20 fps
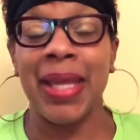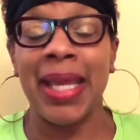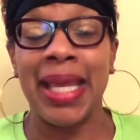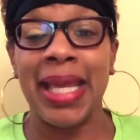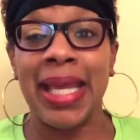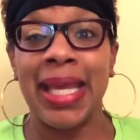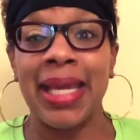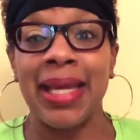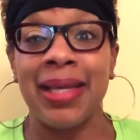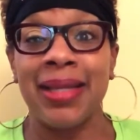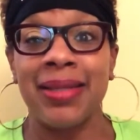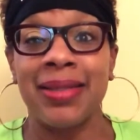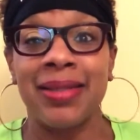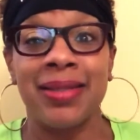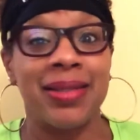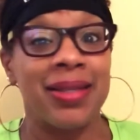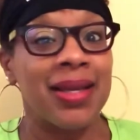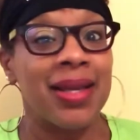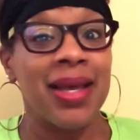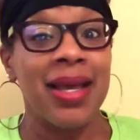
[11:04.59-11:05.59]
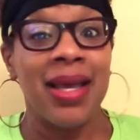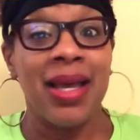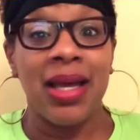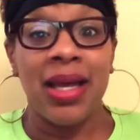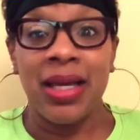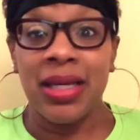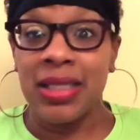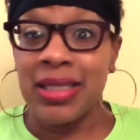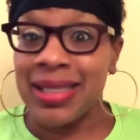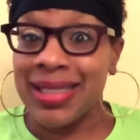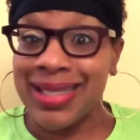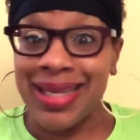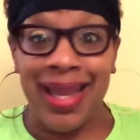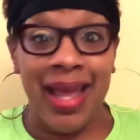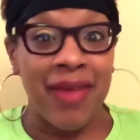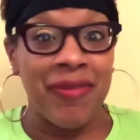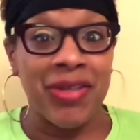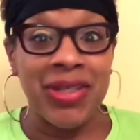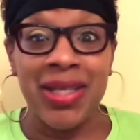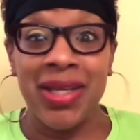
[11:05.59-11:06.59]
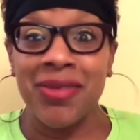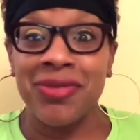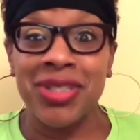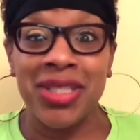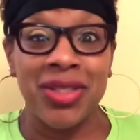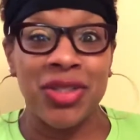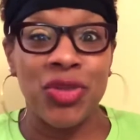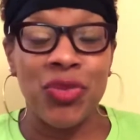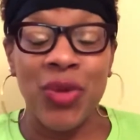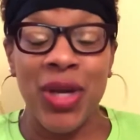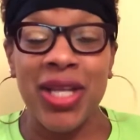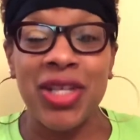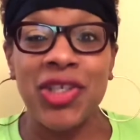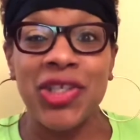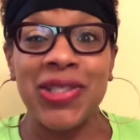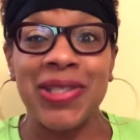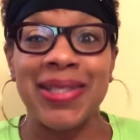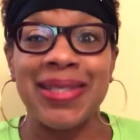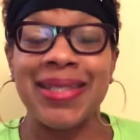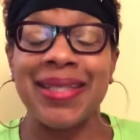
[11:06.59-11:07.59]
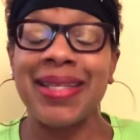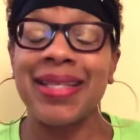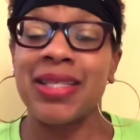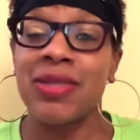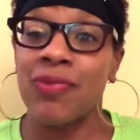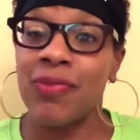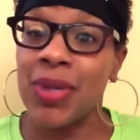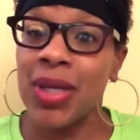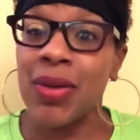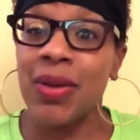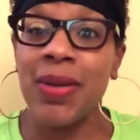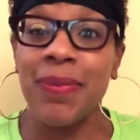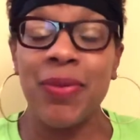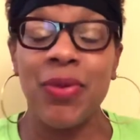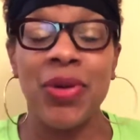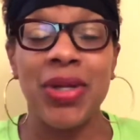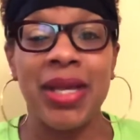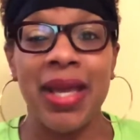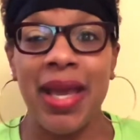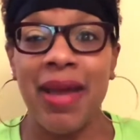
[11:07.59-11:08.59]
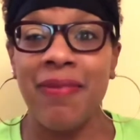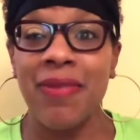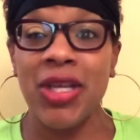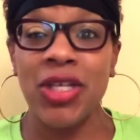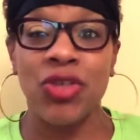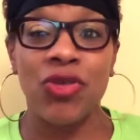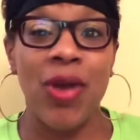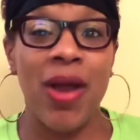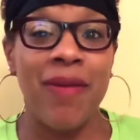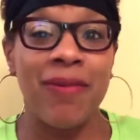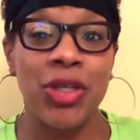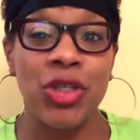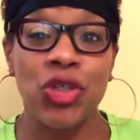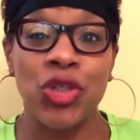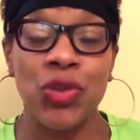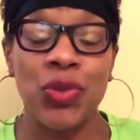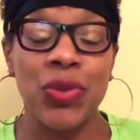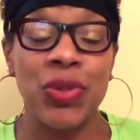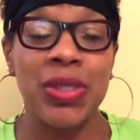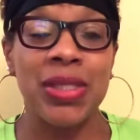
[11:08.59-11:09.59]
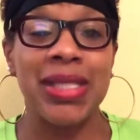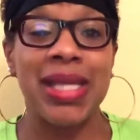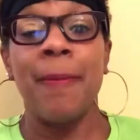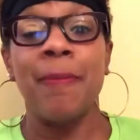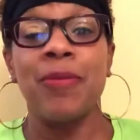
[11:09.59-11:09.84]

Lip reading: And life or death situation, it's very important to have that travel insurance.